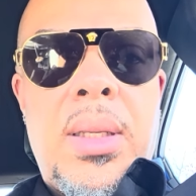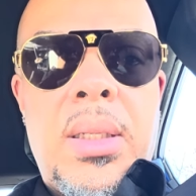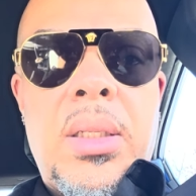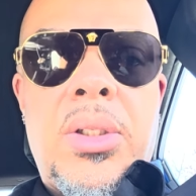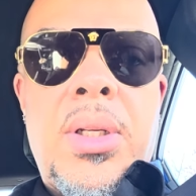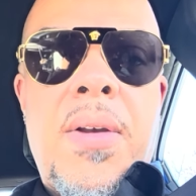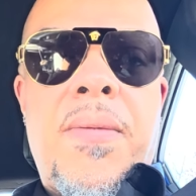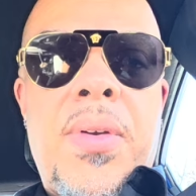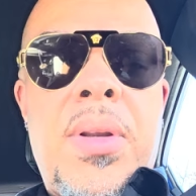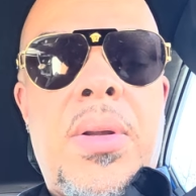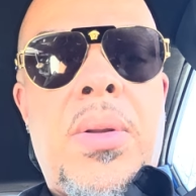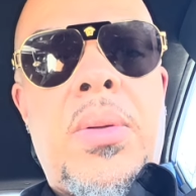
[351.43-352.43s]
in to Jeff
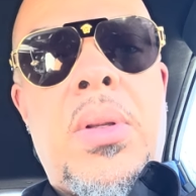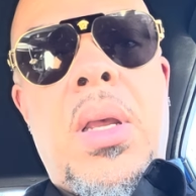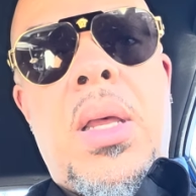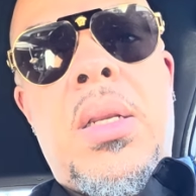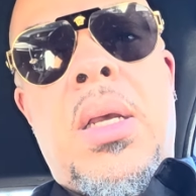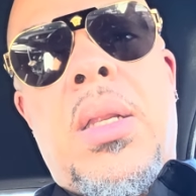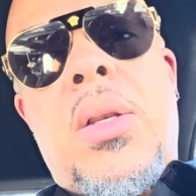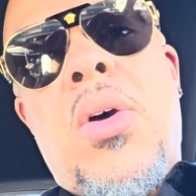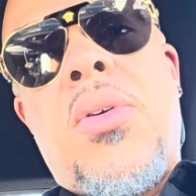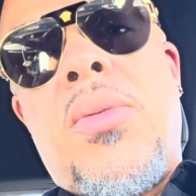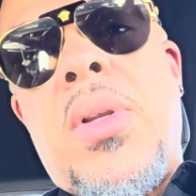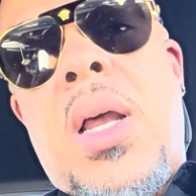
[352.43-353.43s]
Field,
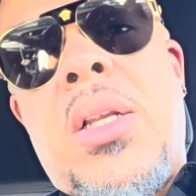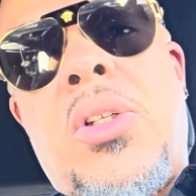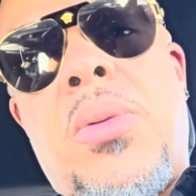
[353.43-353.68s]
Notary